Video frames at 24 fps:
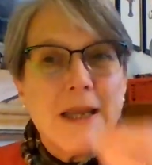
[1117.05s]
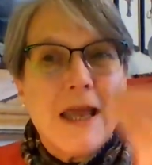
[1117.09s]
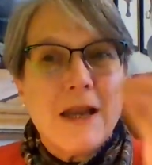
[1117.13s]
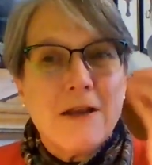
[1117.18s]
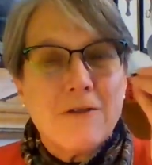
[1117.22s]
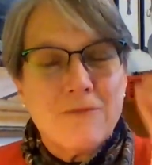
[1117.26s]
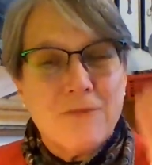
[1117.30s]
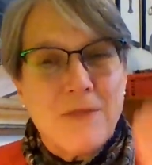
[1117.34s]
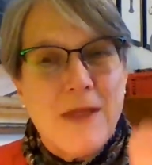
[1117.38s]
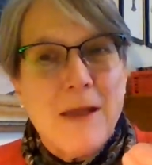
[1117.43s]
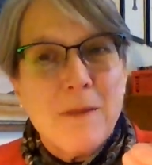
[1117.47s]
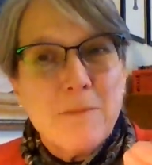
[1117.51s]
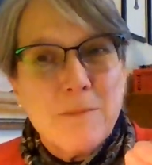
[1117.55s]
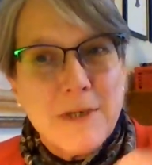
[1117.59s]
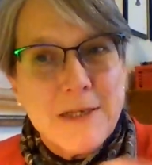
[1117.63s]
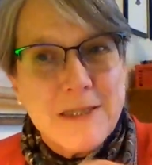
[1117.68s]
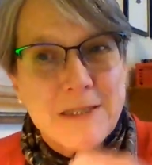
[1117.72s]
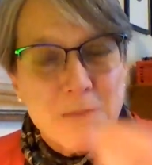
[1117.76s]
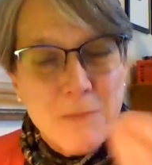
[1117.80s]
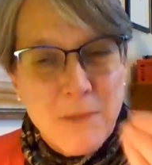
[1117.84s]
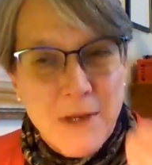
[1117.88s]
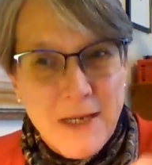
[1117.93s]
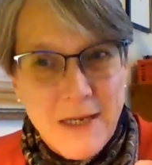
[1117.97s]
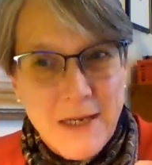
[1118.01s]
And if that
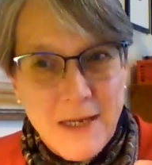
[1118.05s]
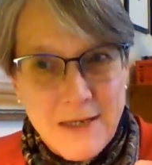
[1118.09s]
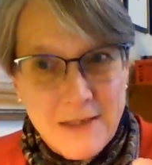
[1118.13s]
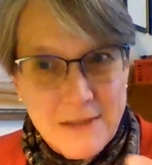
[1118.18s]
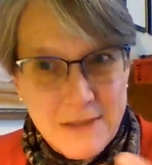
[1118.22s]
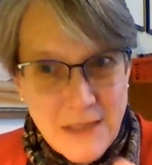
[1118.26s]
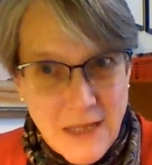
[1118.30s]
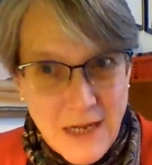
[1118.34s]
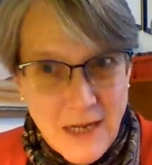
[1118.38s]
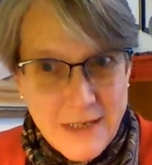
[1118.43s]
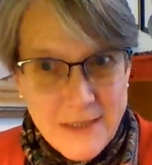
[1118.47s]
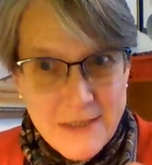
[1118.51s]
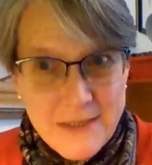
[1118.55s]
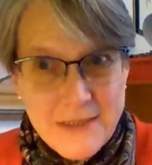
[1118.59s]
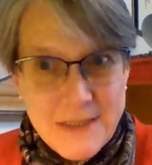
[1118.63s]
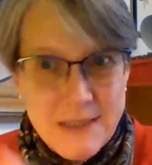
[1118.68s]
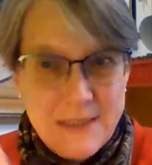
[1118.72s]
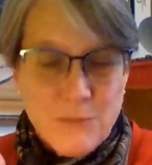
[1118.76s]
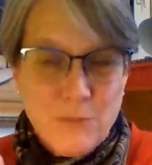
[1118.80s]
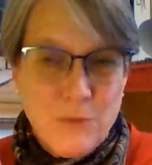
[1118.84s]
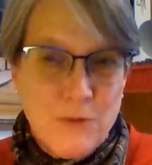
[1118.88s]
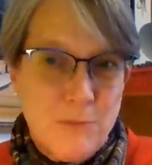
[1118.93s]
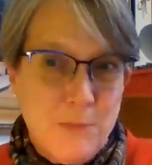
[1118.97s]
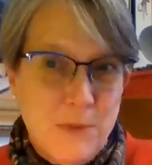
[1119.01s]
means making
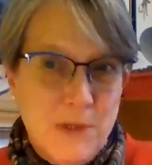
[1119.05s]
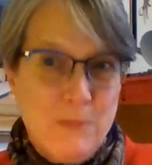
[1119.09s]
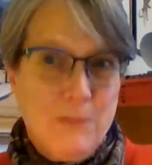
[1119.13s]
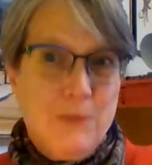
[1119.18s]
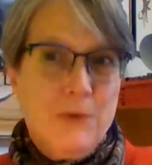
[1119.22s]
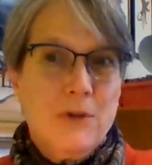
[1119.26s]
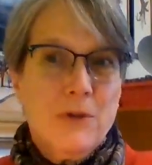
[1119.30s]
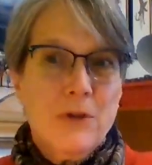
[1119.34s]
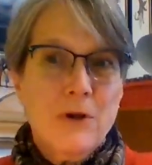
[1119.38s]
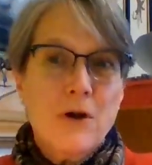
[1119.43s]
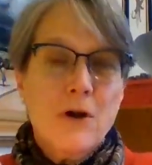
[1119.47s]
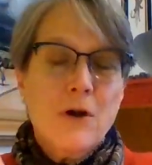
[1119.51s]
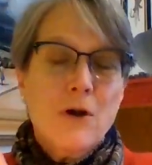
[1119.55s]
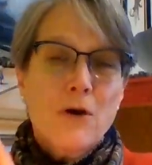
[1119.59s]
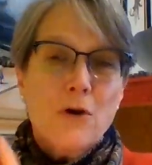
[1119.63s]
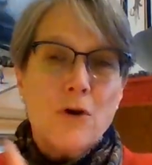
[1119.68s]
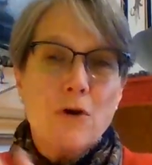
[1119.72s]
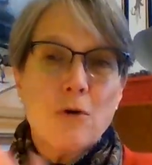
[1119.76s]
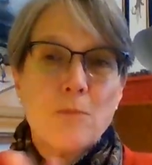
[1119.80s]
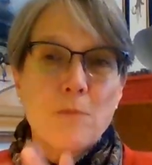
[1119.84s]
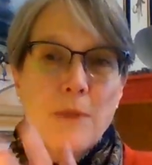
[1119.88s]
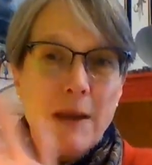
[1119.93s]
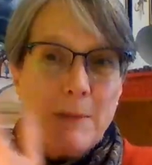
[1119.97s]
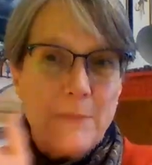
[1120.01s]
alliances with people who
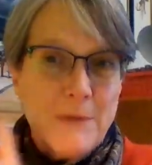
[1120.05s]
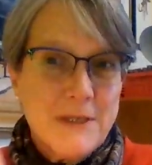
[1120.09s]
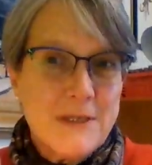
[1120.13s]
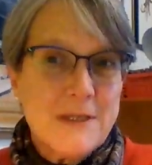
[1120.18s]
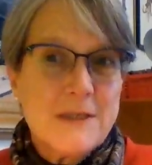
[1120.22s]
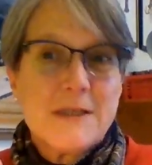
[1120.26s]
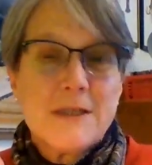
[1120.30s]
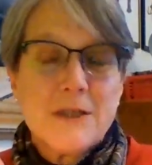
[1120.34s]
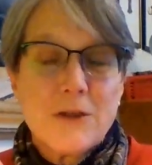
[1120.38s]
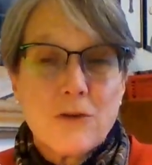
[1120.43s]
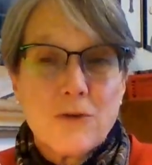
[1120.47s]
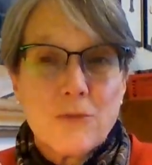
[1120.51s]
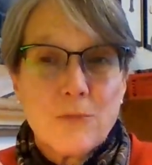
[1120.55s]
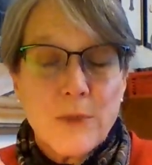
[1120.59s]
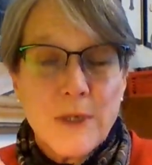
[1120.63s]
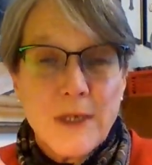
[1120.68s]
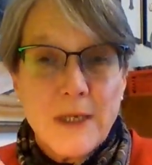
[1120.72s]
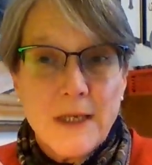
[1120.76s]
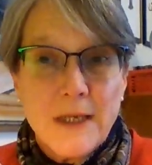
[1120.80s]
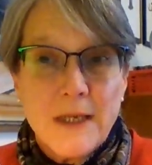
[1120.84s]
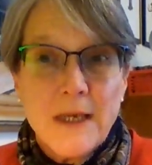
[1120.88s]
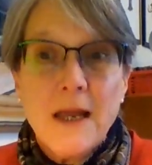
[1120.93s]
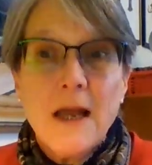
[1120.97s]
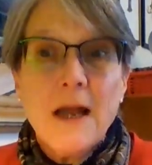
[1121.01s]
maybe
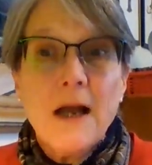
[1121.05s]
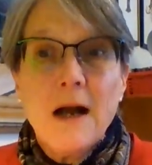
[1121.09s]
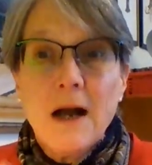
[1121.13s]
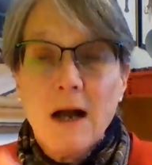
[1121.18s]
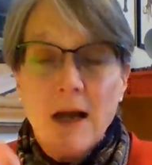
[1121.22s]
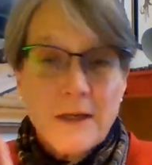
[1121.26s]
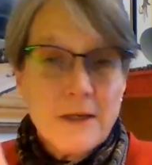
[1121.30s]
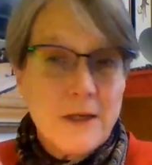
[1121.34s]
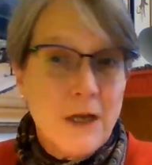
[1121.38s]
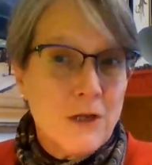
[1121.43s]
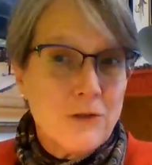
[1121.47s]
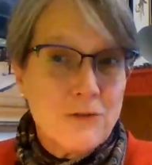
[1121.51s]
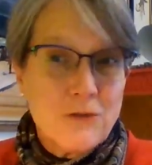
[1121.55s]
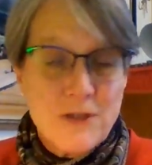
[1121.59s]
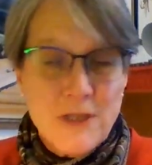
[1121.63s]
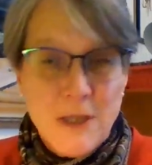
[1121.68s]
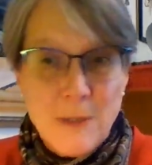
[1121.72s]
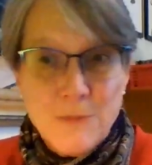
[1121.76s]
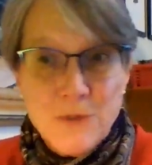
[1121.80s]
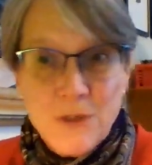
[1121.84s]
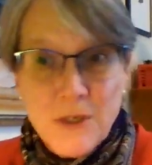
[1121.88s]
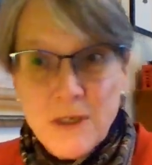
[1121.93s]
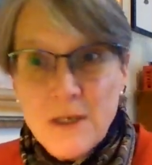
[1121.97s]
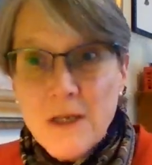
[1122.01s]
disagree on
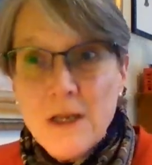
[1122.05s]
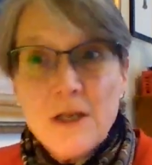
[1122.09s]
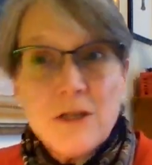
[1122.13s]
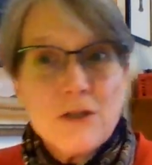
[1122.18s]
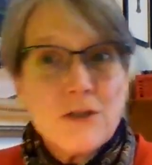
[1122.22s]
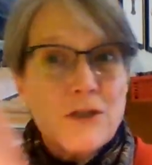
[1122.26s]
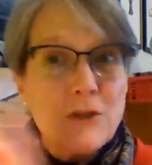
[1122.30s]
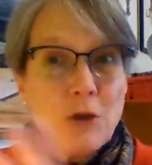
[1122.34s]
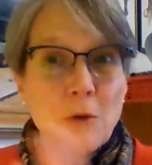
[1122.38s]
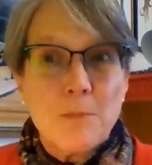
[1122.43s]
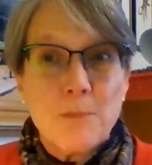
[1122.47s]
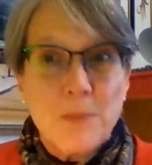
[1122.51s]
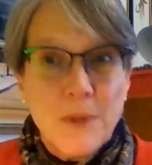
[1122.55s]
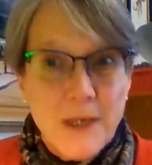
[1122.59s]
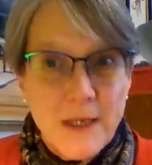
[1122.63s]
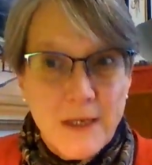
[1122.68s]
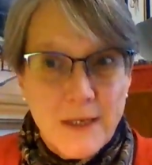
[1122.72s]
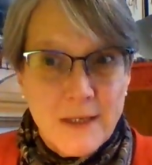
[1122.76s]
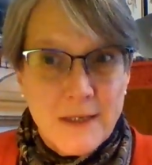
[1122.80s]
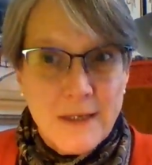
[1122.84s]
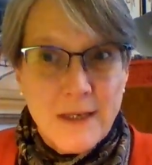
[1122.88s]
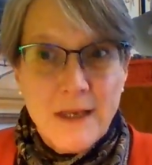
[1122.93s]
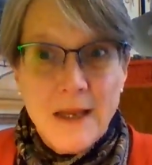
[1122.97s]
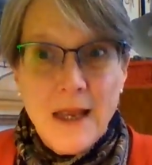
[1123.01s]
contraception, so be it.